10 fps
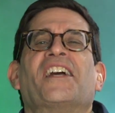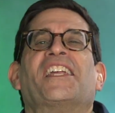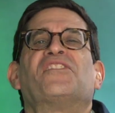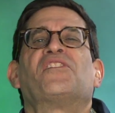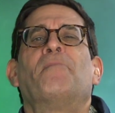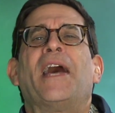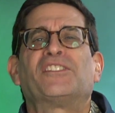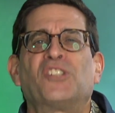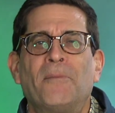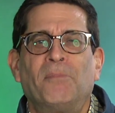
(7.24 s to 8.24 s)
Against the
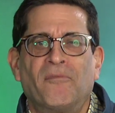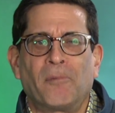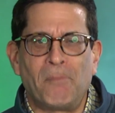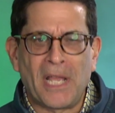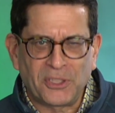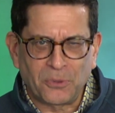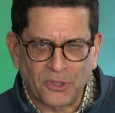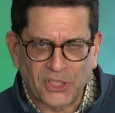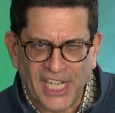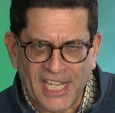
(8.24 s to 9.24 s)
backdrop of
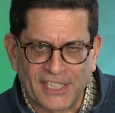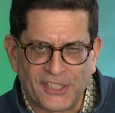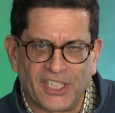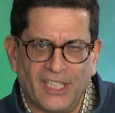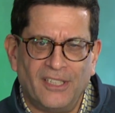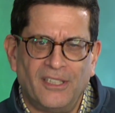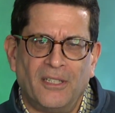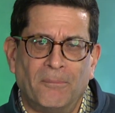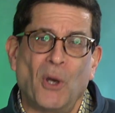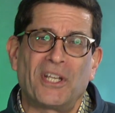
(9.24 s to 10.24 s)
perpetual change,
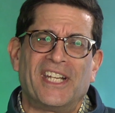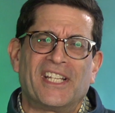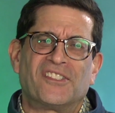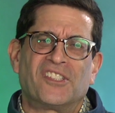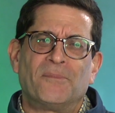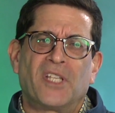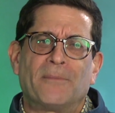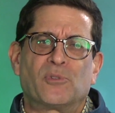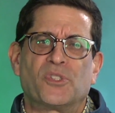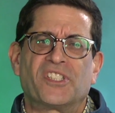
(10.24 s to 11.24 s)
marketing can
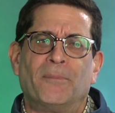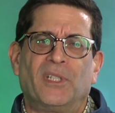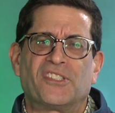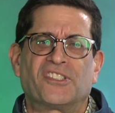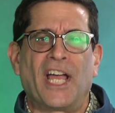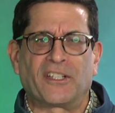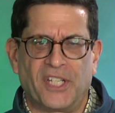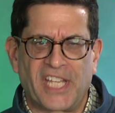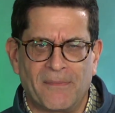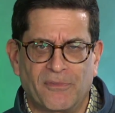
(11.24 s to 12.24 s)
sometimes resemble a
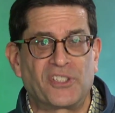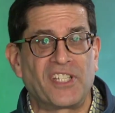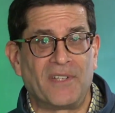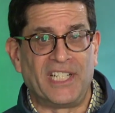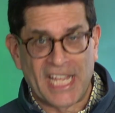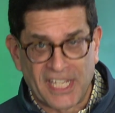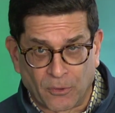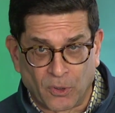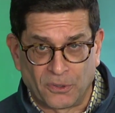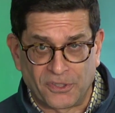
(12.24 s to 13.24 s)
soccer game for 7- and
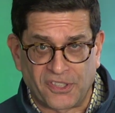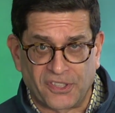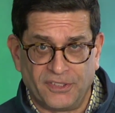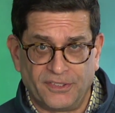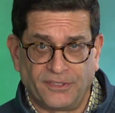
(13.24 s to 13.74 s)
8-year-olds.